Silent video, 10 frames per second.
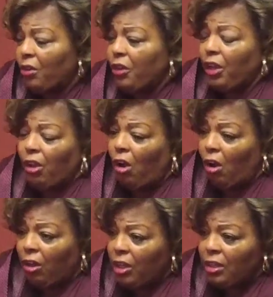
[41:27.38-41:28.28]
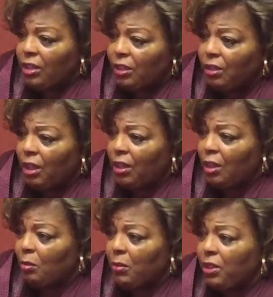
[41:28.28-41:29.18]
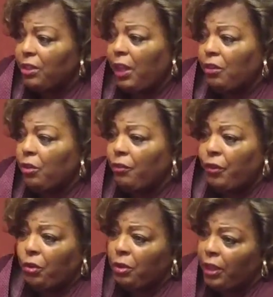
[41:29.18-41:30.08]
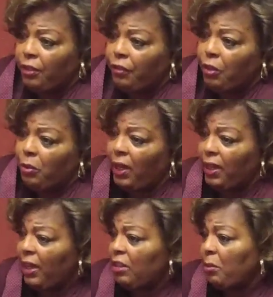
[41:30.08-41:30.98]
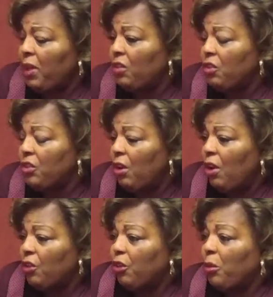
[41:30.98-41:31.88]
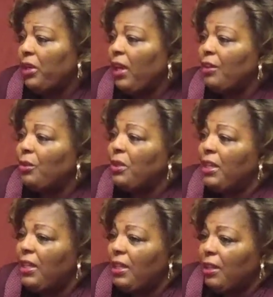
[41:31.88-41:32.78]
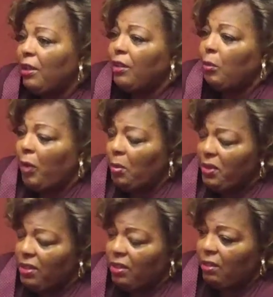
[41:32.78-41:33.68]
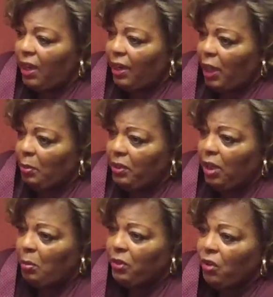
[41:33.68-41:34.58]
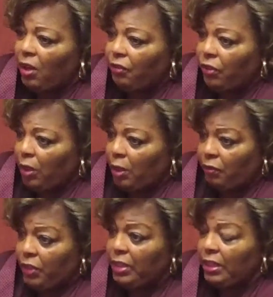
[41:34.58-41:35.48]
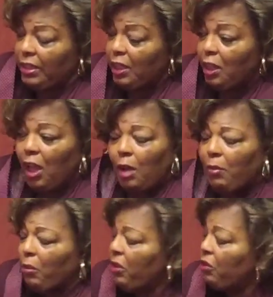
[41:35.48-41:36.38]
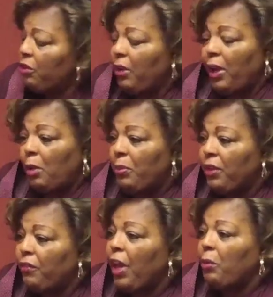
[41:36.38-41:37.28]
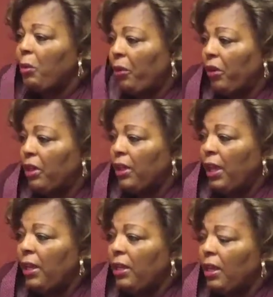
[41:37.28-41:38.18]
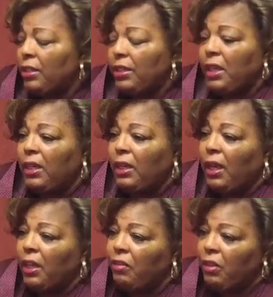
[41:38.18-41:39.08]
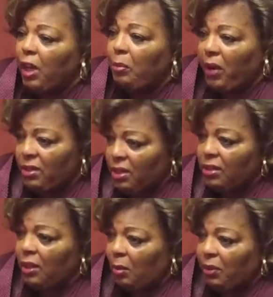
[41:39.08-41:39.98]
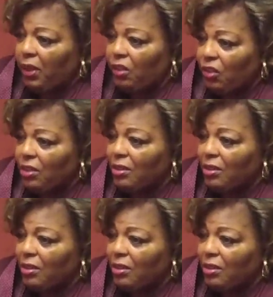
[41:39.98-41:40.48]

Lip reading: Or you can call us and schedule a phone interview with our case managers. So we're not doing anything. The public's still not able to come into our facility, but we're still helping. In fact, we're working until 8 o'clock every night processing applications.